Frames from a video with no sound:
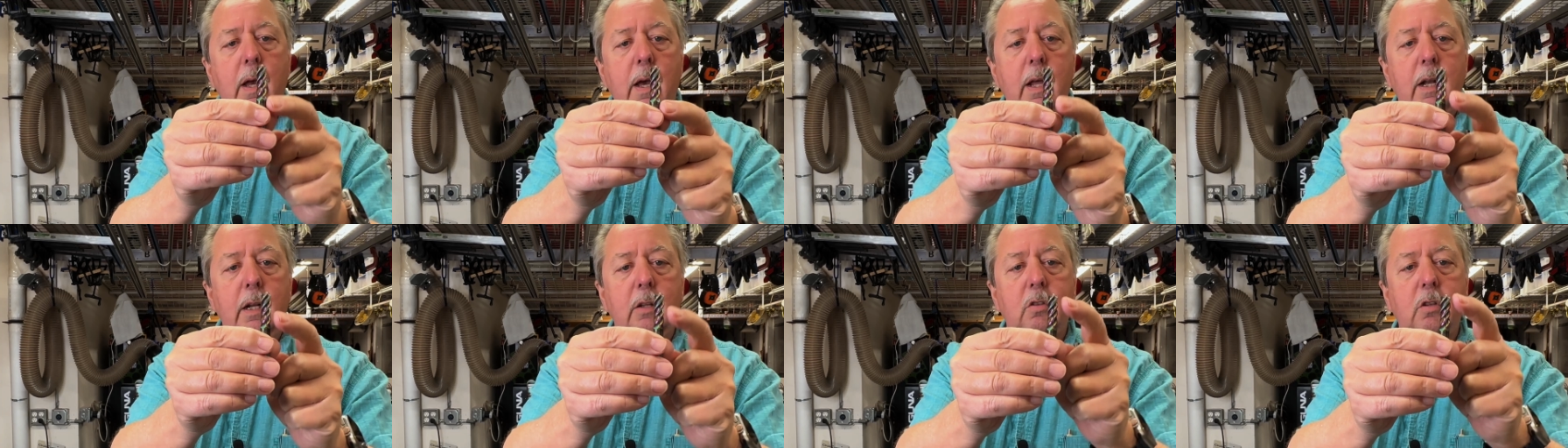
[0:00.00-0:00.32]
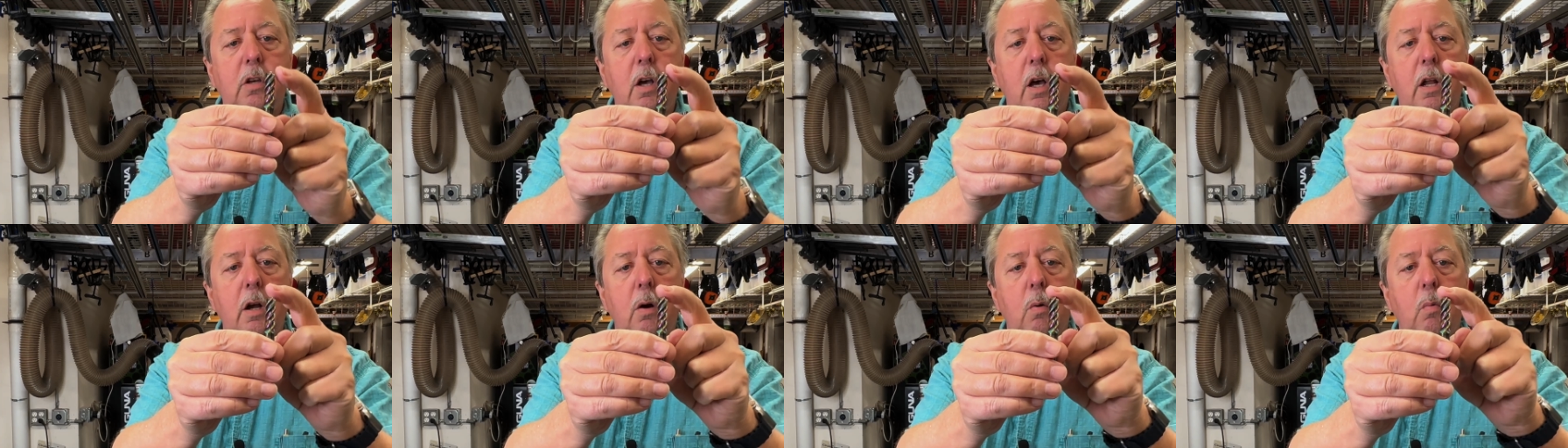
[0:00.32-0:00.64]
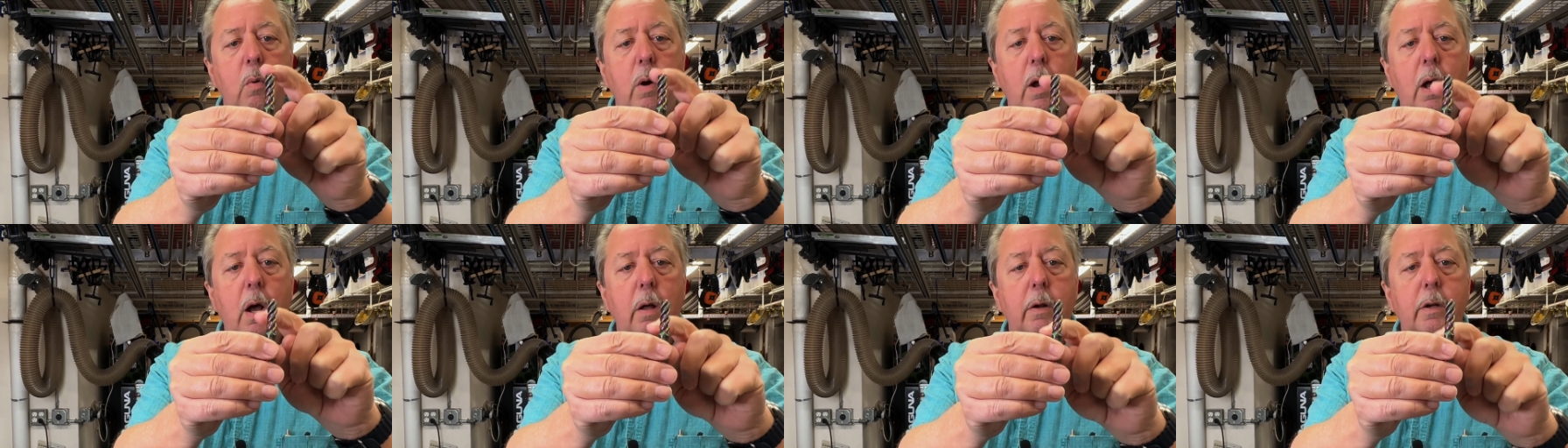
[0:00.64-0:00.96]
and it's got a
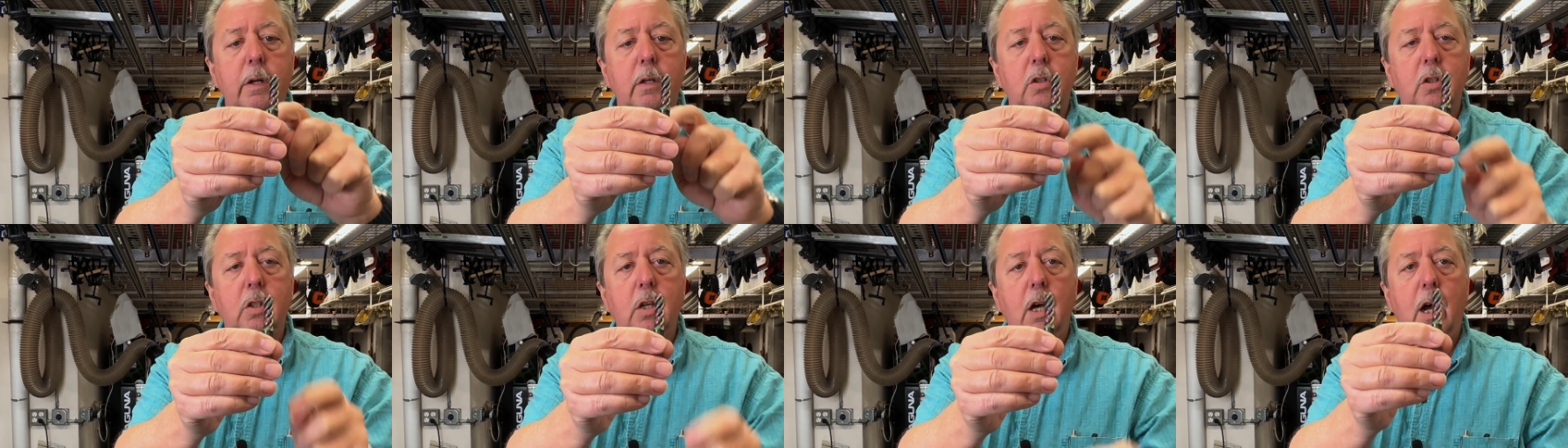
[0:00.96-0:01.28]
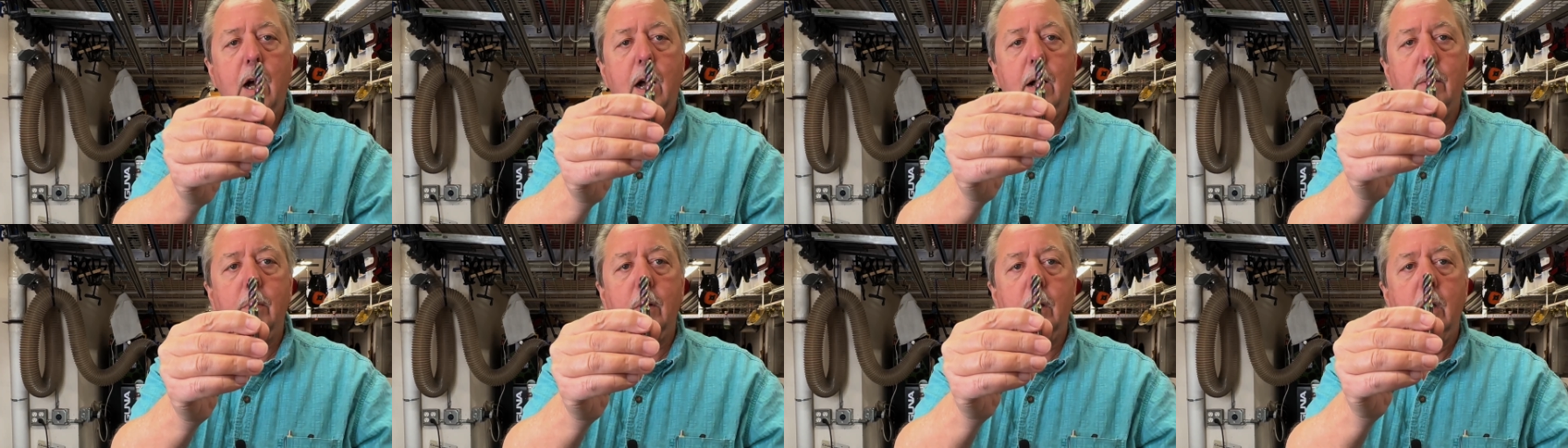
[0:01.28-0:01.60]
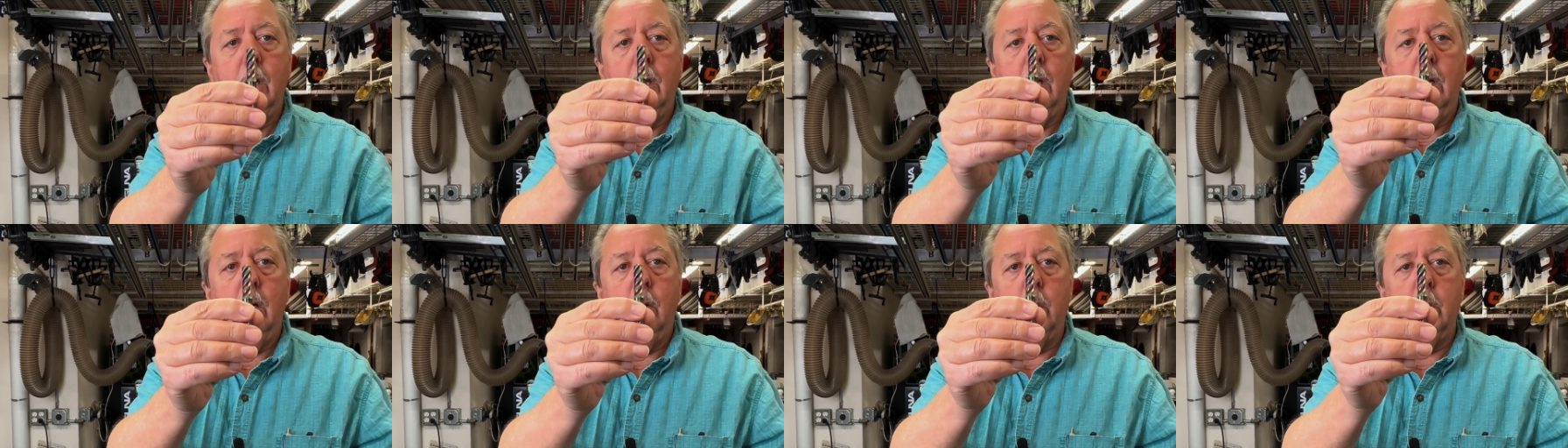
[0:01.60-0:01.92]
rounded top,
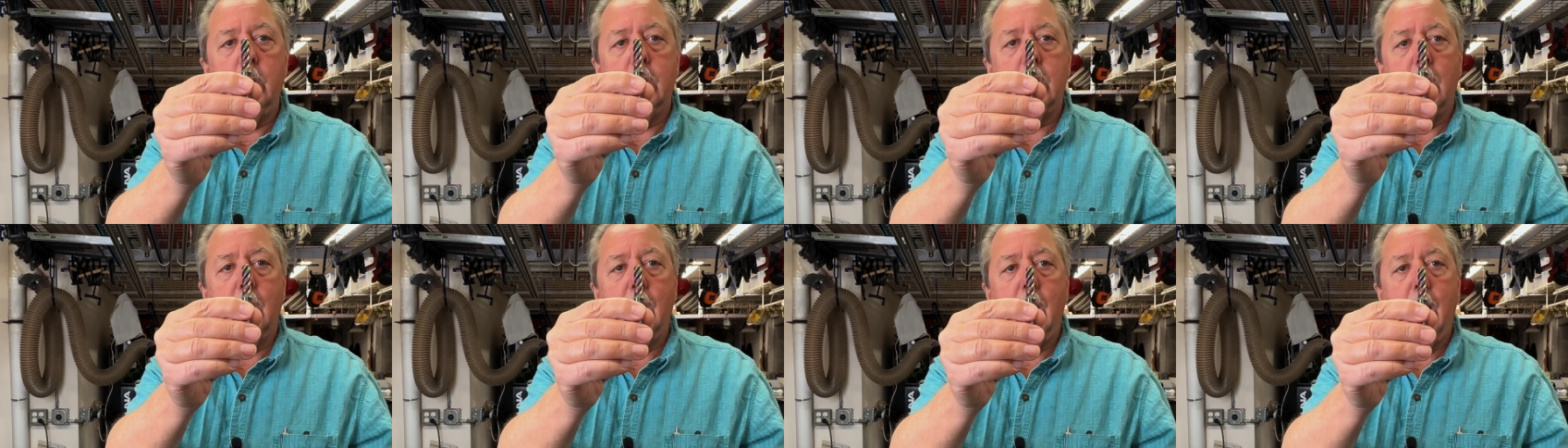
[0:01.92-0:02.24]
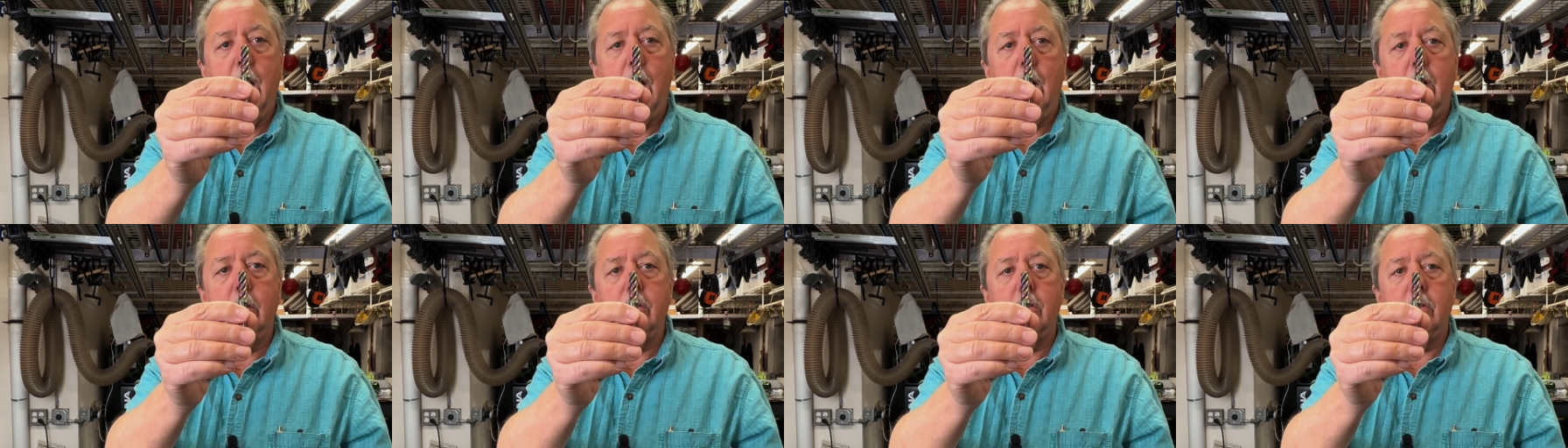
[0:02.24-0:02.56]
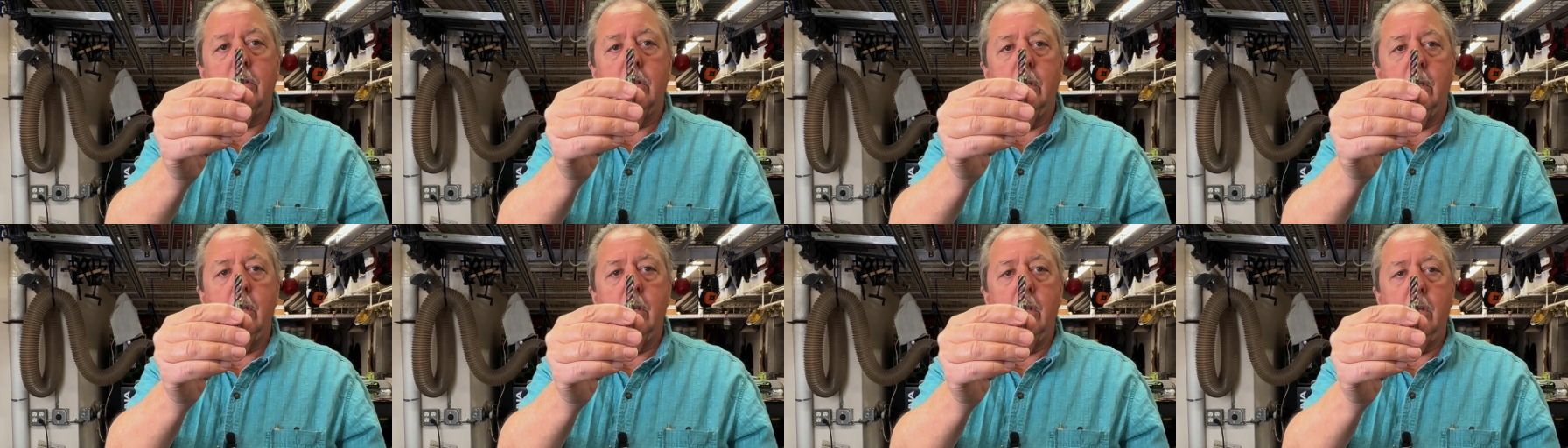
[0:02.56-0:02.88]
which allows